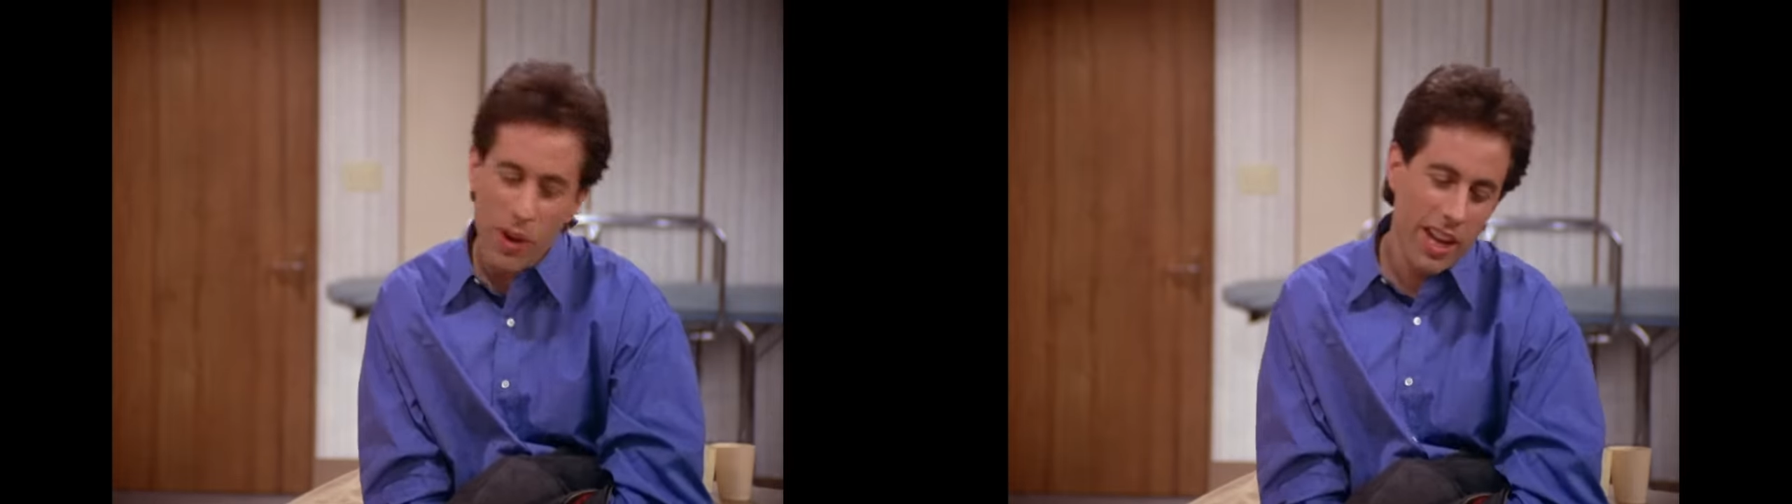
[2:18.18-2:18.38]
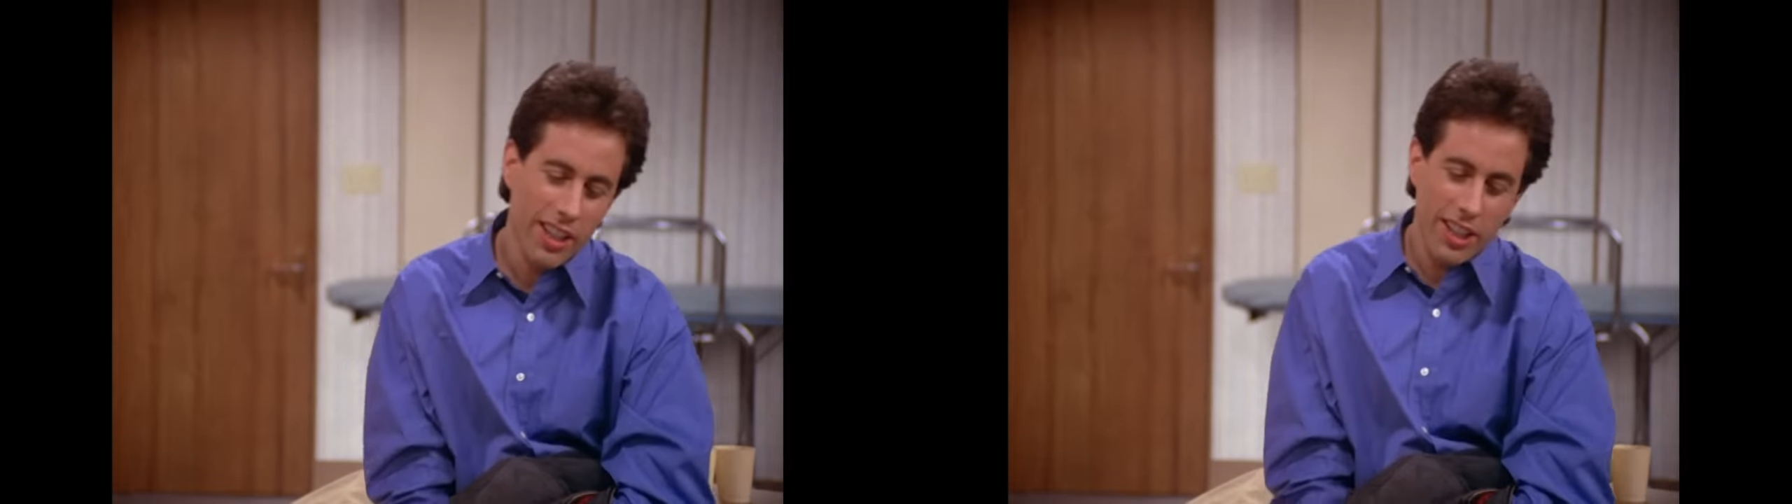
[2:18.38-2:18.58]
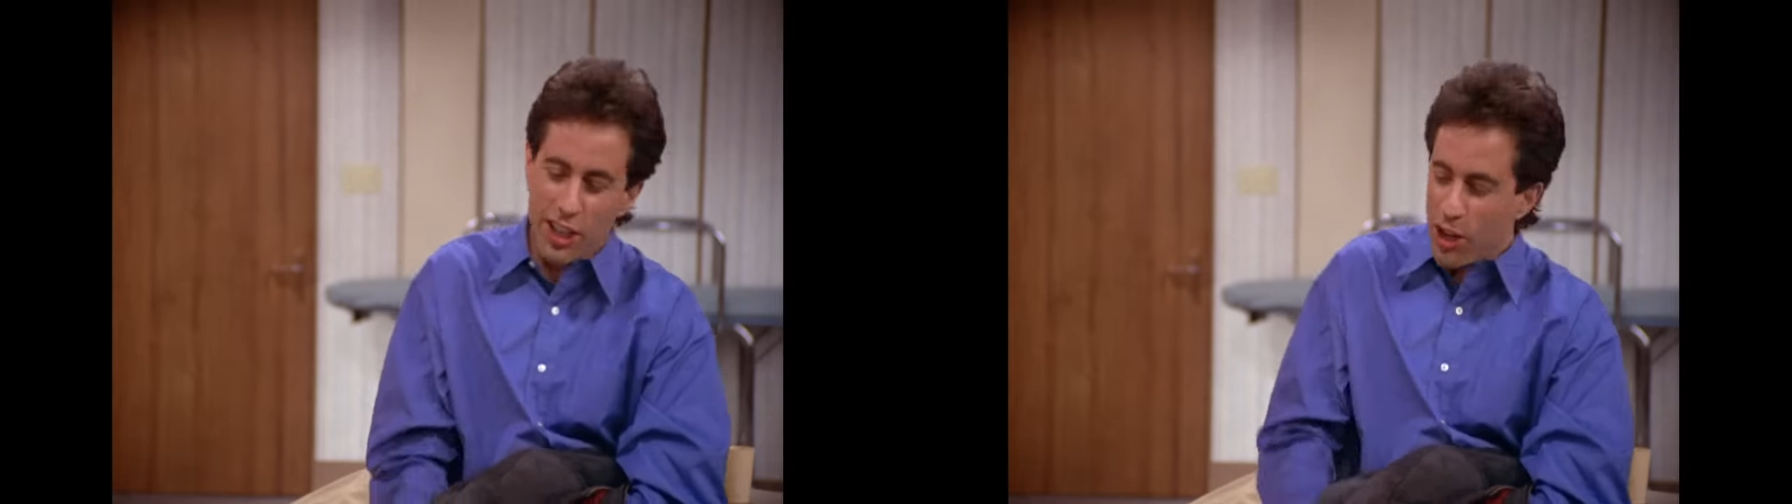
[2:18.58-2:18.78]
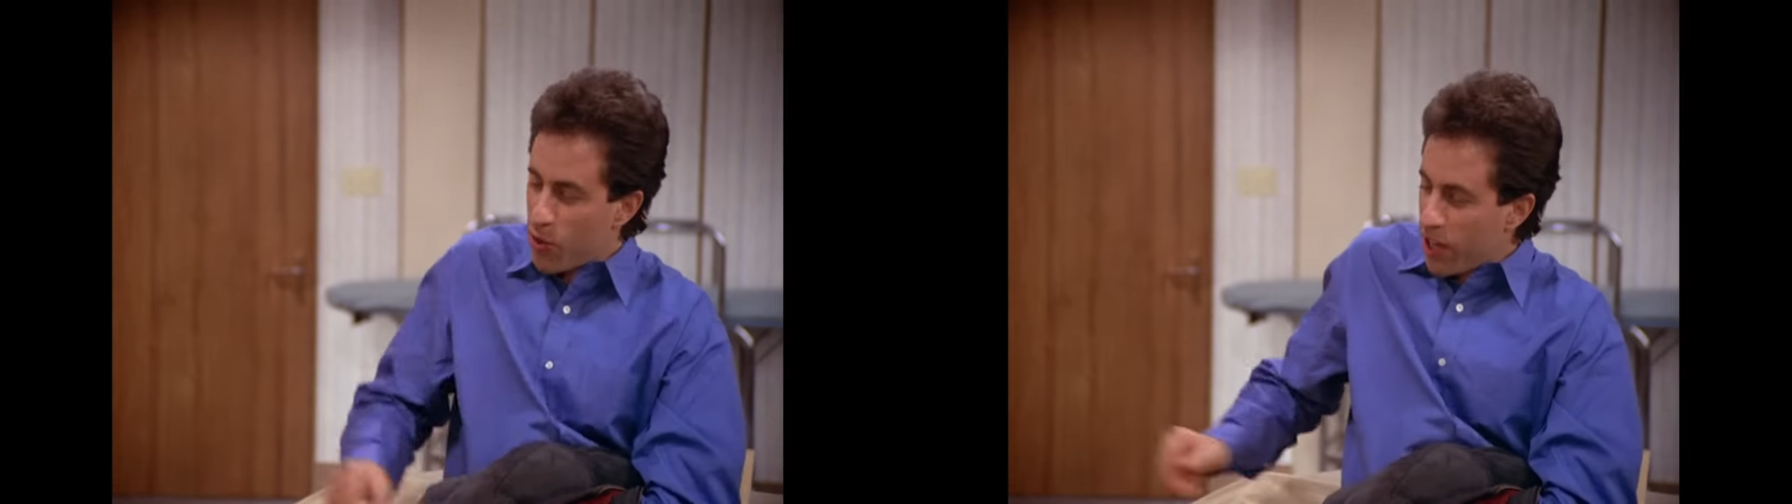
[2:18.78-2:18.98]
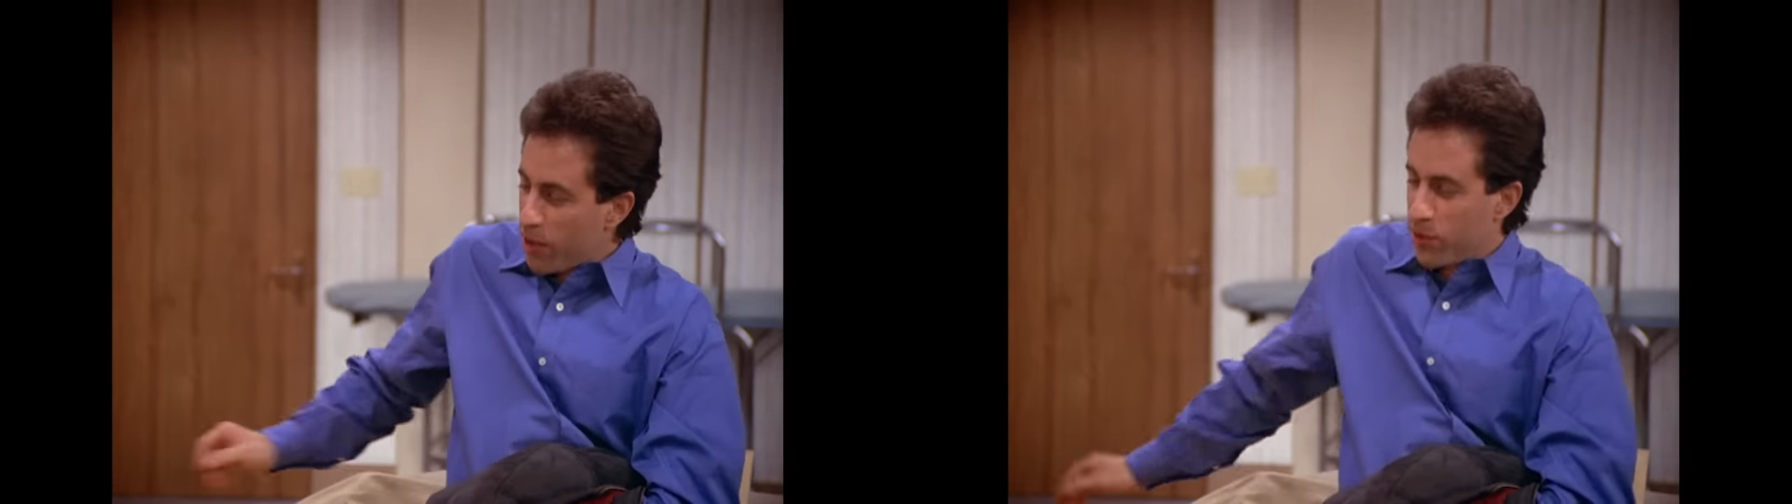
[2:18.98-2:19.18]
Well, you
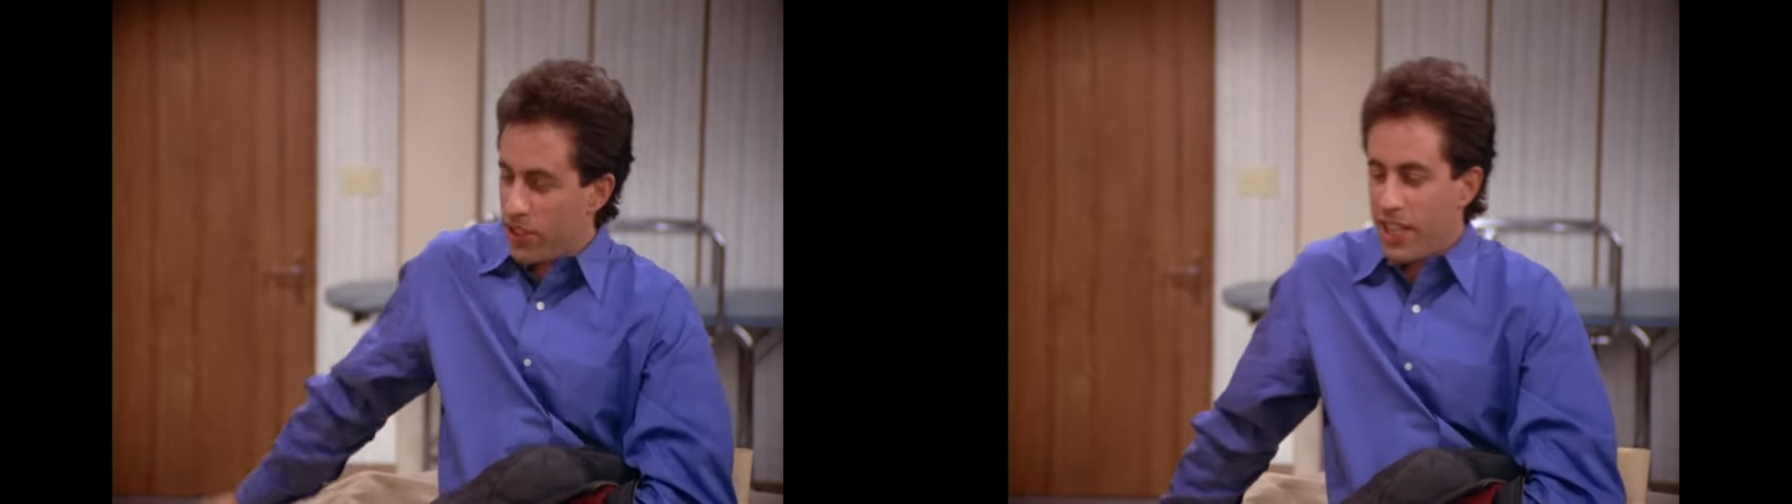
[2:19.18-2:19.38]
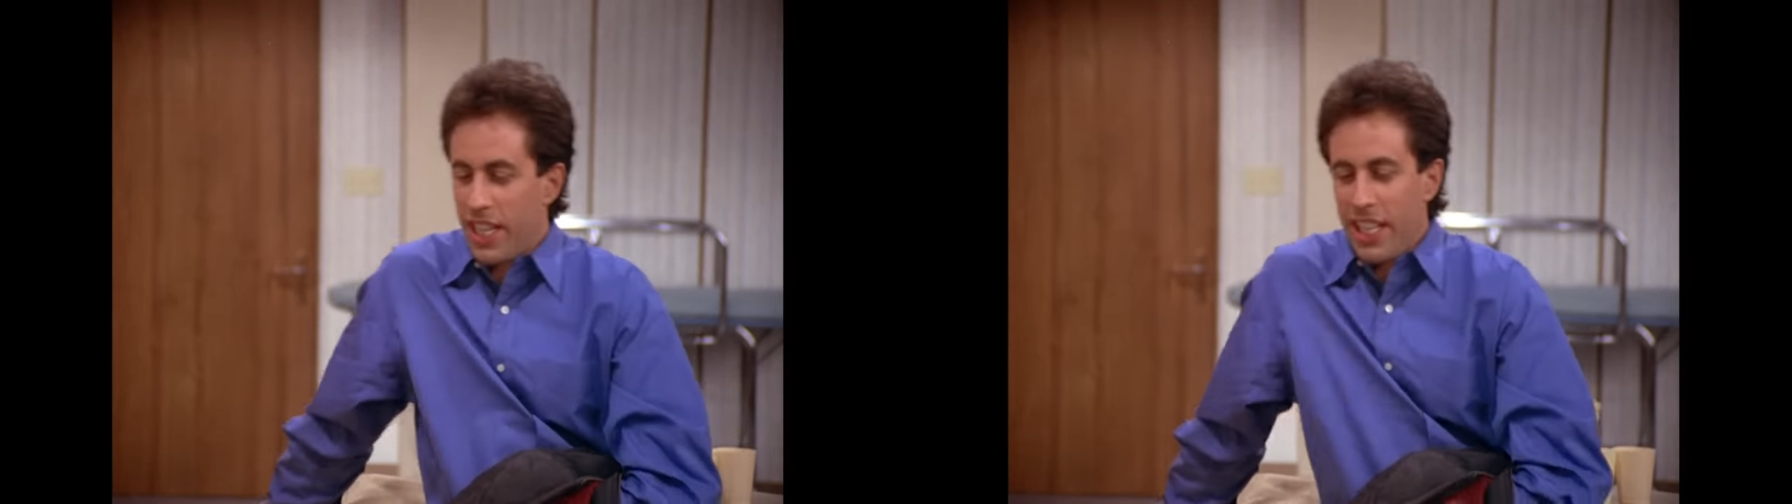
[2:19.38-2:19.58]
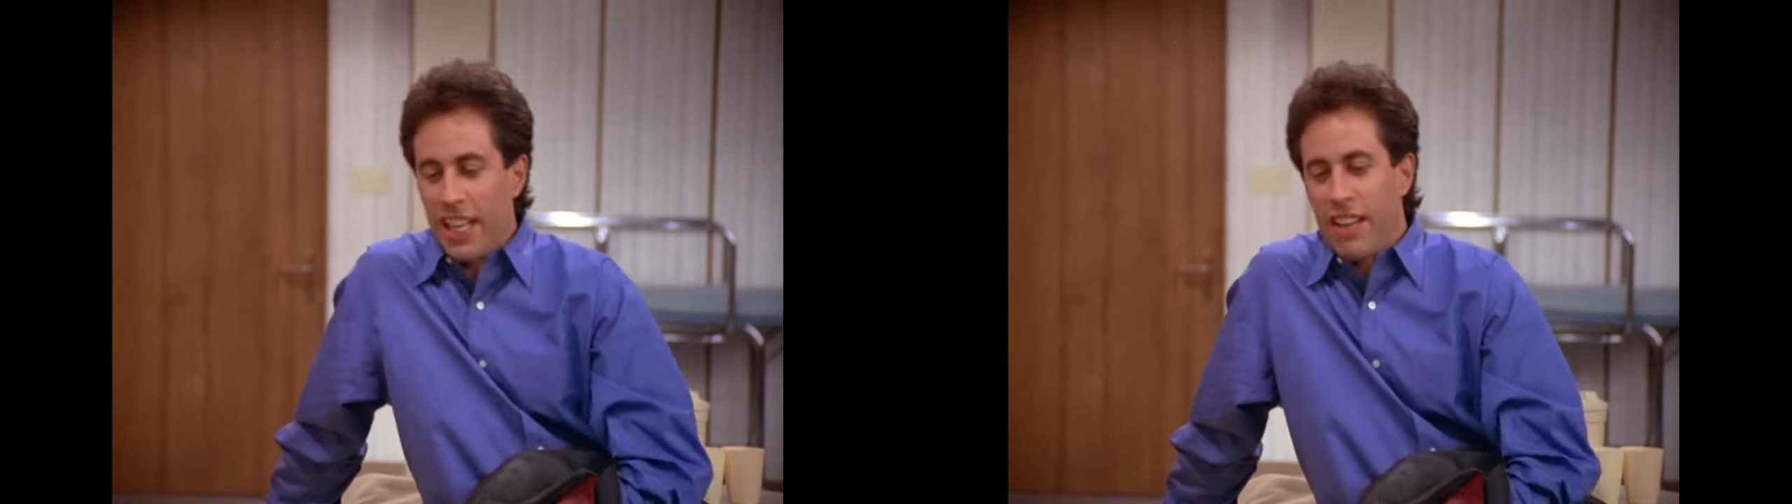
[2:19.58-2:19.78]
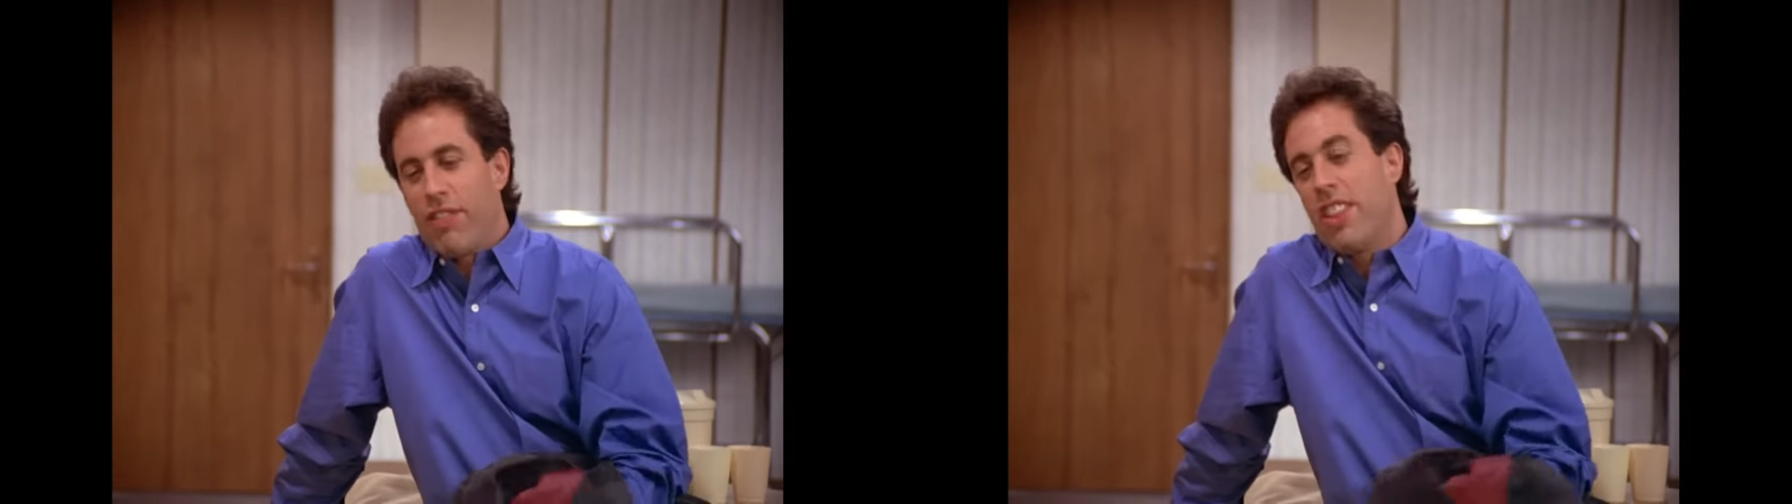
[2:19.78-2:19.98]
know, I was thinking if